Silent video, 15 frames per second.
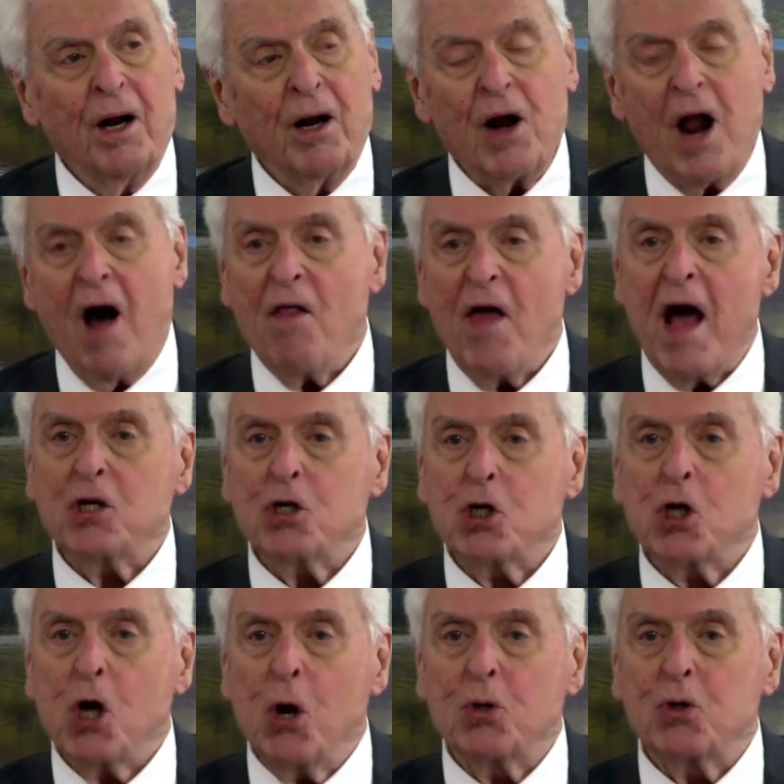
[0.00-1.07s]
Now that
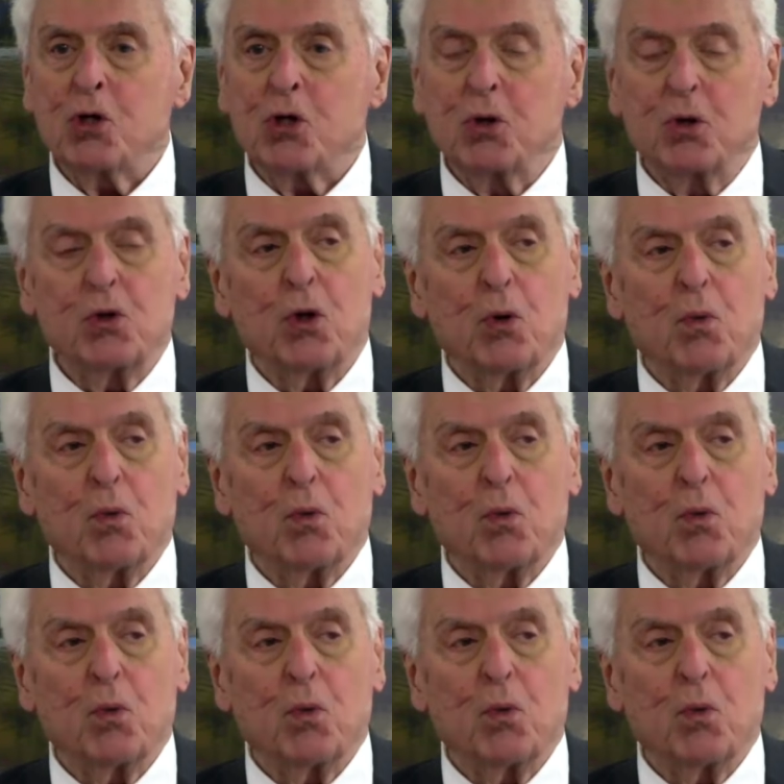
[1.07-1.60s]
shows you the